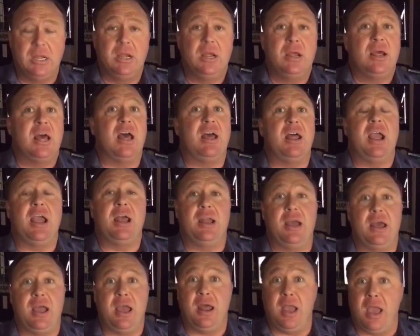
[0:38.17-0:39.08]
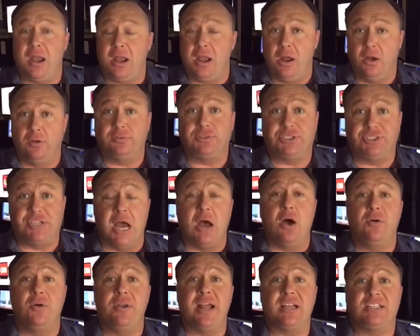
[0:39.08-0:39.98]
And I know
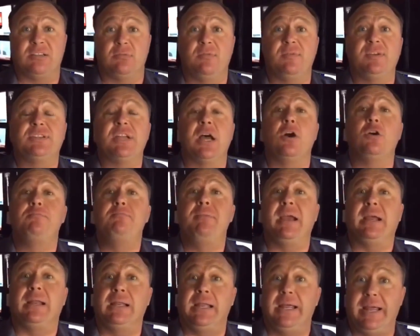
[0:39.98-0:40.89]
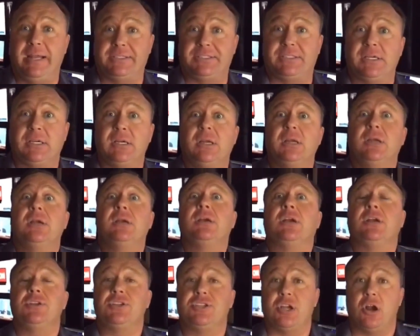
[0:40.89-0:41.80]
Stone has some of his own big leaks
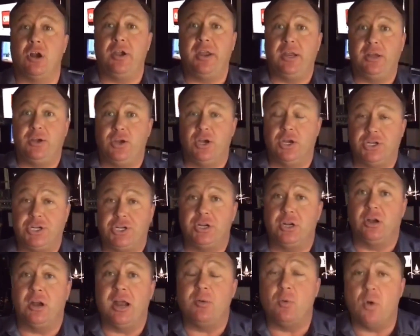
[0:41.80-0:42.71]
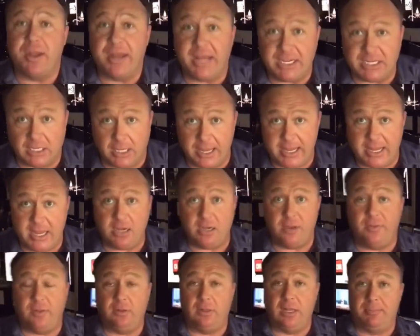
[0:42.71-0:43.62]
concerning Kushner and what he's leaking to
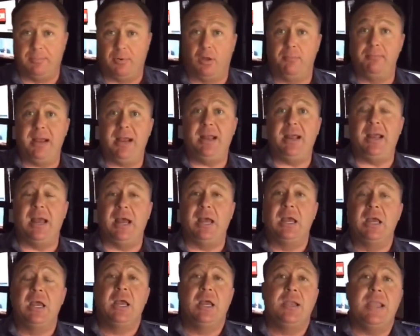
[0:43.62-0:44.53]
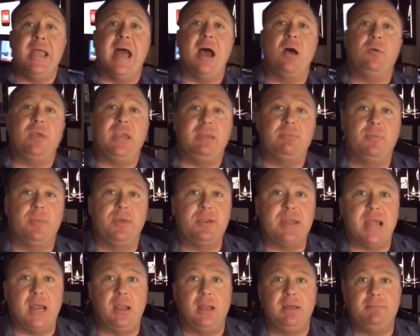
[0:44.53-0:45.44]
the liberal media. Now even the
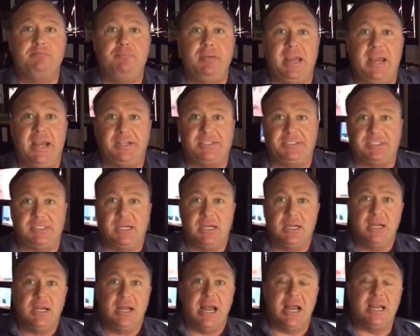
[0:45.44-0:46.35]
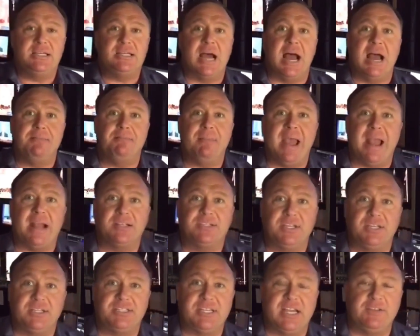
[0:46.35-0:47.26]
Daily Beast and Time
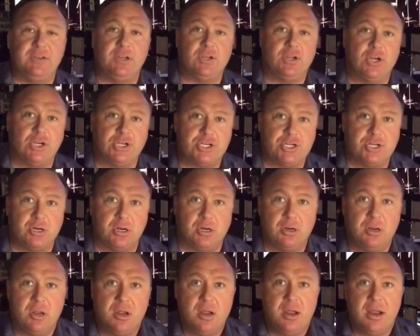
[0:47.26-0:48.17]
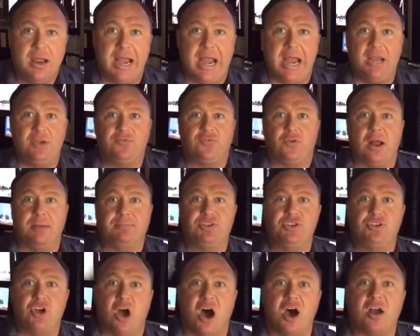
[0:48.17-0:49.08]
Magazine say that Kushner and Trump's
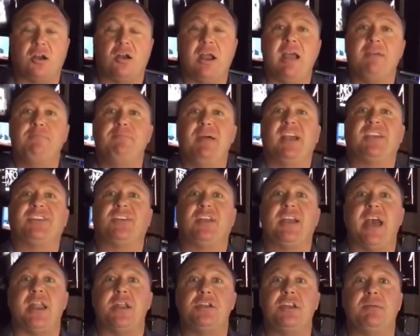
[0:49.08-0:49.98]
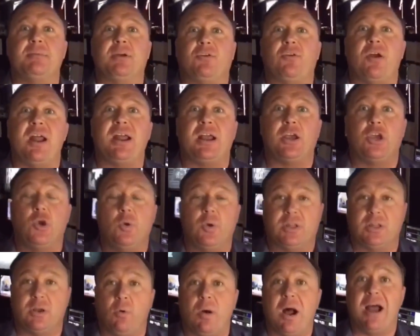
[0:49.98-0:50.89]
daughter have basically had a Democratic coup at
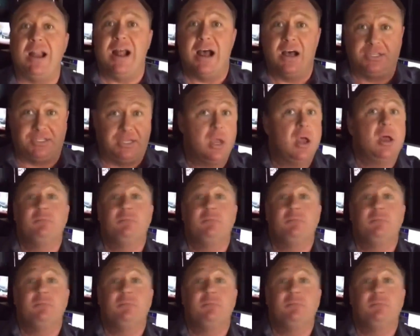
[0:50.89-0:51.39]
the White House.